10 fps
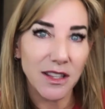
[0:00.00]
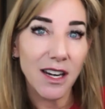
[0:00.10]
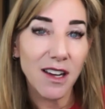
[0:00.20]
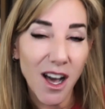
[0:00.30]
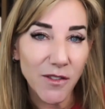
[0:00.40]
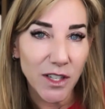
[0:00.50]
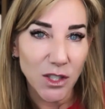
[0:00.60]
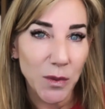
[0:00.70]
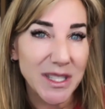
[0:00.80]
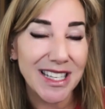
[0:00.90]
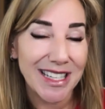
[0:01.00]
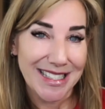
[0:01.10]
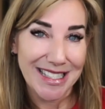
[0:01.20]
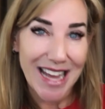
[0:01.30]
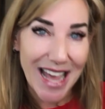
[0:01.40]
That confidence was
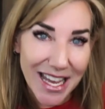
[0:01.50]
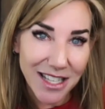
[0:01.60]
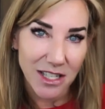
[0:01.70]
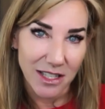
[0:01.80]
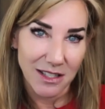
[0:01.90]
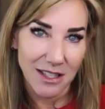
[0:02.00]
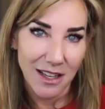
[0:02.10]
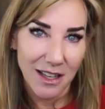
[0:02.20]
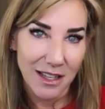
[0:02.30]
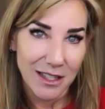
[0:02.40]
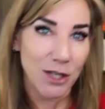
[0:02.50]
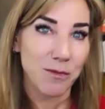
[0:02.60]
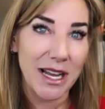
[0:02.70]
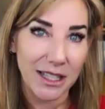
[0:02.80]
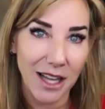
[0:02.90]
contagious to
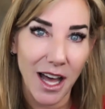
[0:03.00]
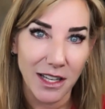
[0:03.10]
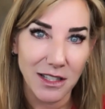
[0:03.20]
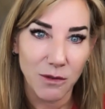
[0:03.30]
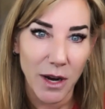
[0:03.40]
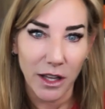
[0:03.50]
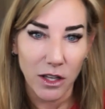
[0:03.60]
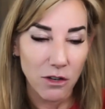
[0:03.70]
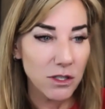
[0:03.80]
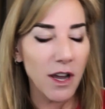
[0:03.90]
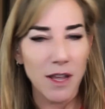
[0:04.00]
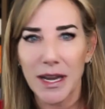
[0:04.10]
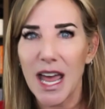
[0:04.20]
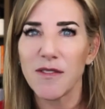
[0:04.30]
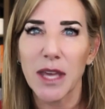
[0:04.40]
my clients, right? Like you're talking
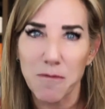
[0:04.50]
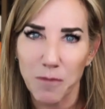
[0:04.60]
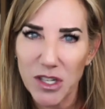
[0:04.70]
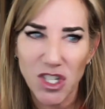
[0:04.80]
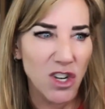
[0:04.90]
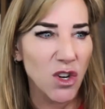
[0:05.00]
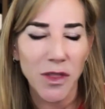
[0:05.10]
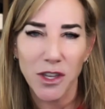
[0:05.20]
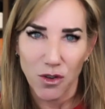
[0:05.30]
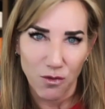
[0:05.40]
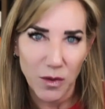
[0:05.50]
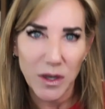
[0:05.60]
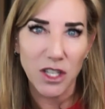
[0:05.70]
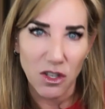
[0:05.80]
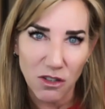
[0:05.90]
about having ambition and knowing that you're
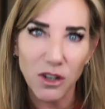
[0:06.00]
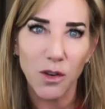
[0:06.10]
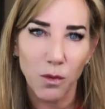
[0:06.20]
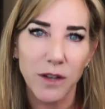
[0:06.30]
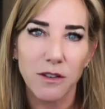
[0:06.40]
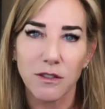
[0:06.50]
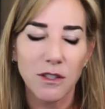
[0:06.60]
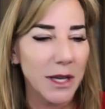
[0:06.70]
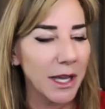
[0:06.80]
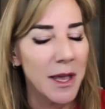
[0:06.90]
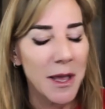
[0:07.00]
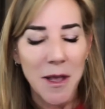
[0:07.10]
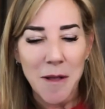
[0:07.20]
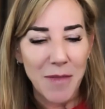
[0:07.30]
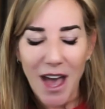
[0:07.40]
really good at what you're doing.
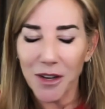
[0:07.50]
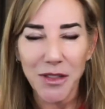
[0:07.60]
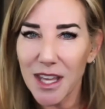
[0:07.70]
I don't think